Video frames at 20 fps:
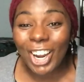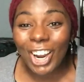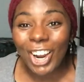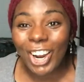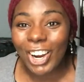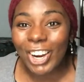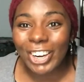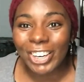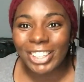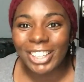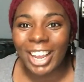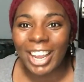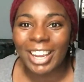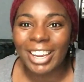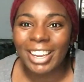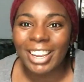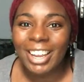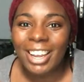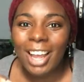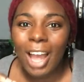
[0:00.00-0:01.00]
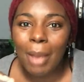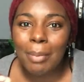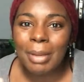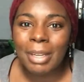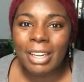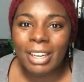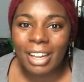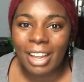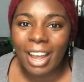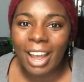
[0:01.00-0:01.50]
hurt. Like, I
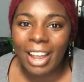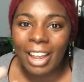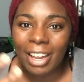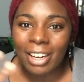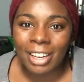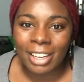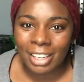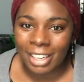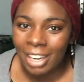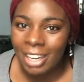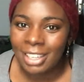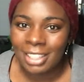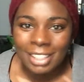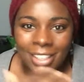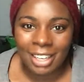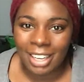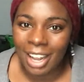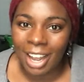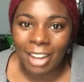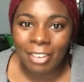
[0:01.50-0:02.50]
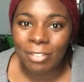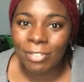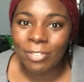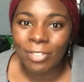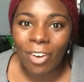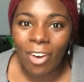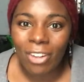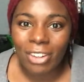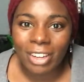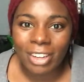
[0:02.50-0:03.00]
mean, I'd
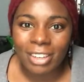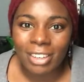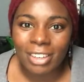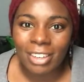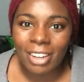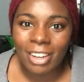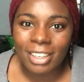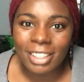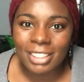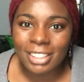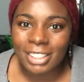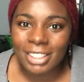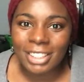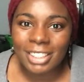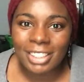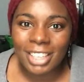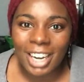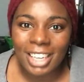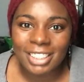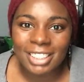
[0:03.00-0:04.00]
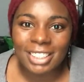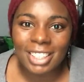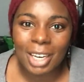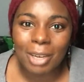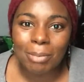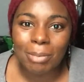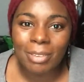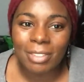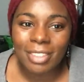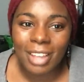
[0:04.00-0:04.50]
fallen a gazillion times that
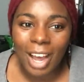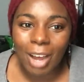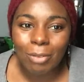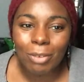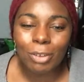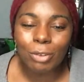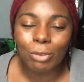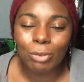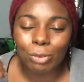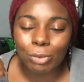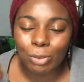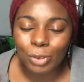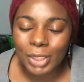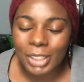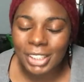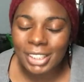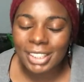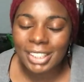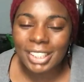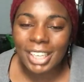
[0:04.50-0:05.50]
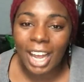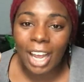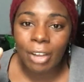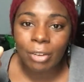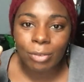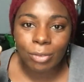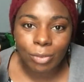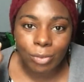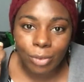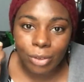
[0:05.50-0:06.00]
day, but that one really,
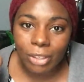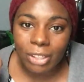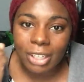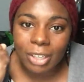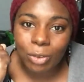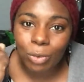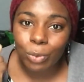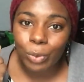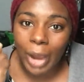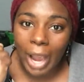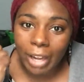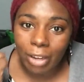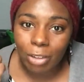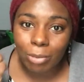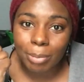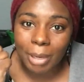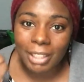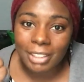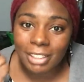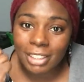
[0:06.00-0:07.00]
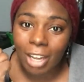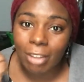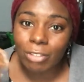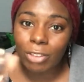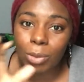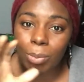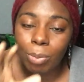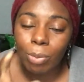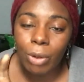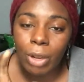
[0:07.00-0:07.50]
I really rattled myself
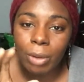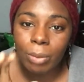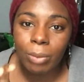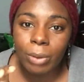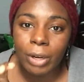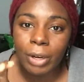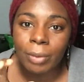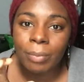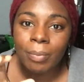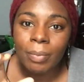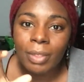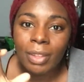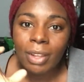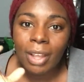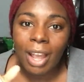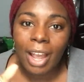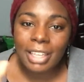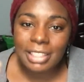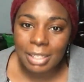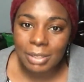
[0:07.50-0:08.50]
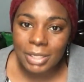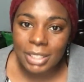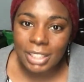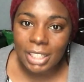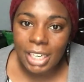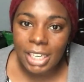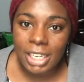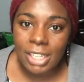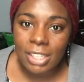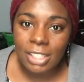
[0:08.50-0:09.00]
to the point where as I was
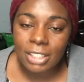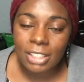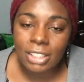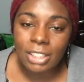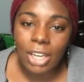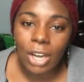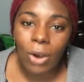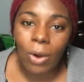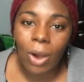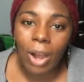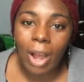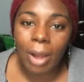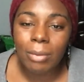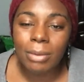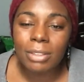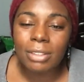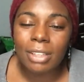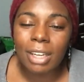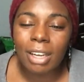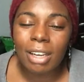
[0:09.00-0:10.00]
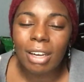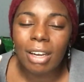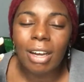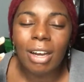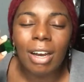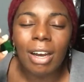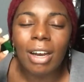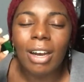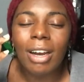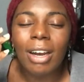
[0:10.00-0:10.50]
laying in the snow, I was like,
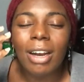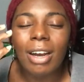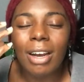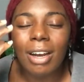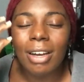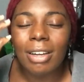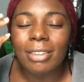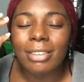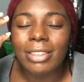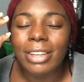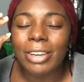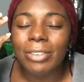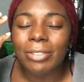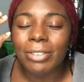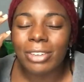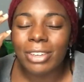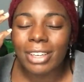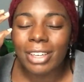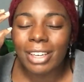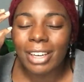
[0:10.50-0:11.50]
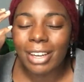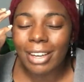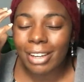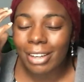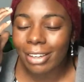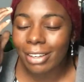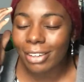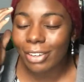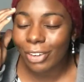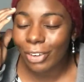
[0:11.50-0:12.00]
never
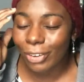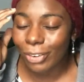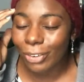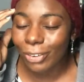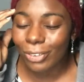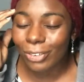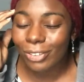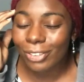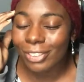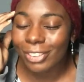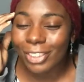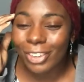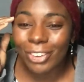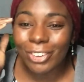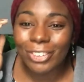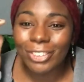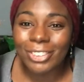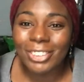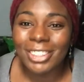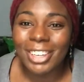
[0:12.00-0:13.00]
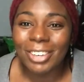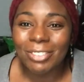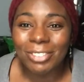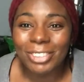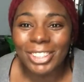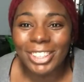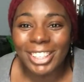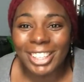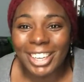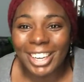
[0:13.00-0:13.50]
again. No, no,
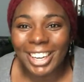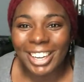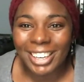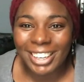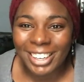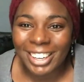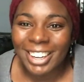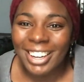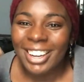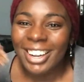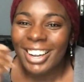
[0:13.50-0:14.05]
never again.